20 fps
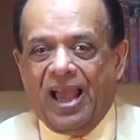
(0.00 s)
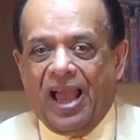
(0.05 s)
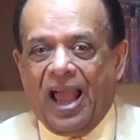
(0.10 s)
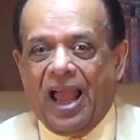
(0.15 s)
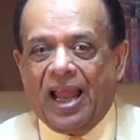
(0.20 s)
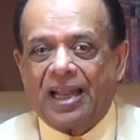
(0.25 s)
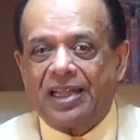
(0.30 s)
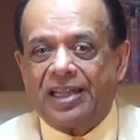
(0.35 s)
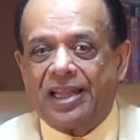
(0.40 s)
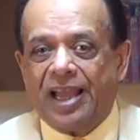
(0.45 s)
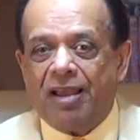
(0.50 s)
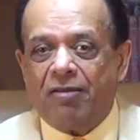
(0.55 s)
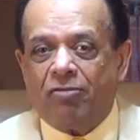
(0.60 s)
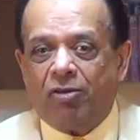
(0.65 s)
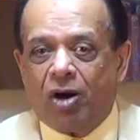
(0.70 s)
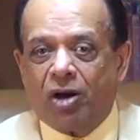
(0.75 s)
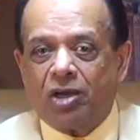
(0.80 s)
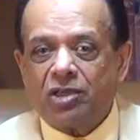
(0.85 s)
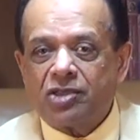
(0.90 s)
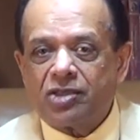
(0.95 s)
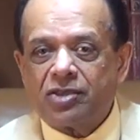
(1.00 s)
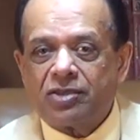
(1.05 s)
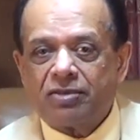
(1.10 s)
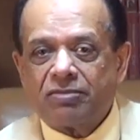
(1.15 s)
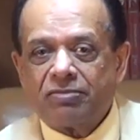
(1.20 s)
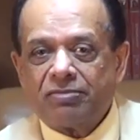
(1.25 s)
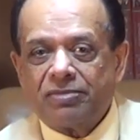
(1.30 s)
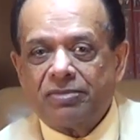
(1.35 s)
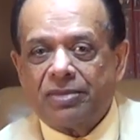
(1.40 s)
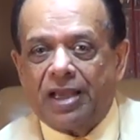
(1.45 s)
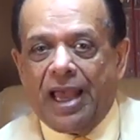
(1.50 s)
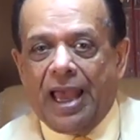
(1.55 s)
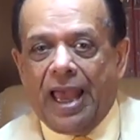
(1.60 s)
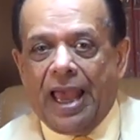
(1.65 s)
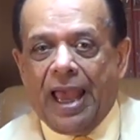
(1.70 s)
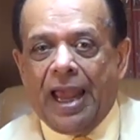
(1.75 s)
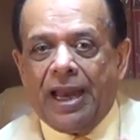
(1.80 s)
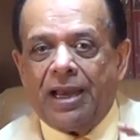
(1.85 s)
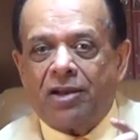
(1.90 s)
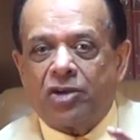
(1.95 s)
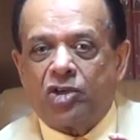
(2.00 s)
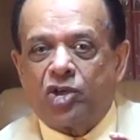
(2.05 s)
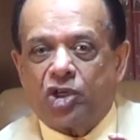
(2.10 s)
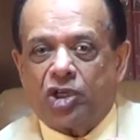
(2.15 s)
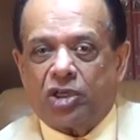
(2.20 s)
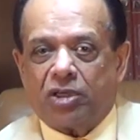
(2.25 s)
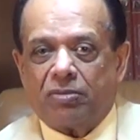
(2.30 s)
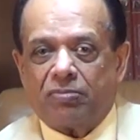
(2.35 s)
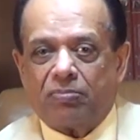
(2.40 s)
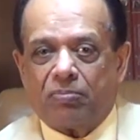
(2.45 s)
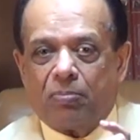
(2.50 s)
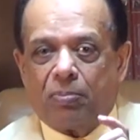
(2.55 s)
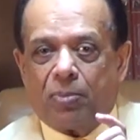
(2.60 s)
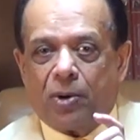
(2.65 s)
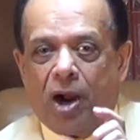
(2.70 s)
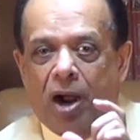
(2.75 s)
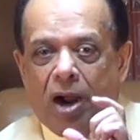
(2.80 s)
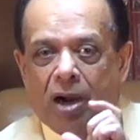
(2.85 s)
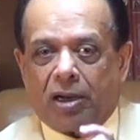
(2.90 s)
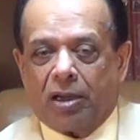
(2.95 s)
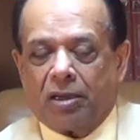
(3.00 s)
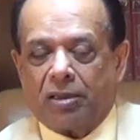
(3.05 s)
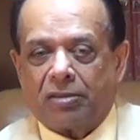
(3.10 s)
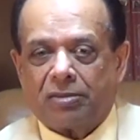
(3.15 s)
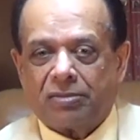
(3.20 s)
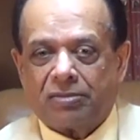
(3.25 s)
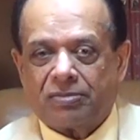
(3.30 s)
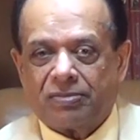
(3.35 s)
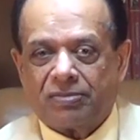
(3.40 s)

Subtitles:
and there was energy, prana.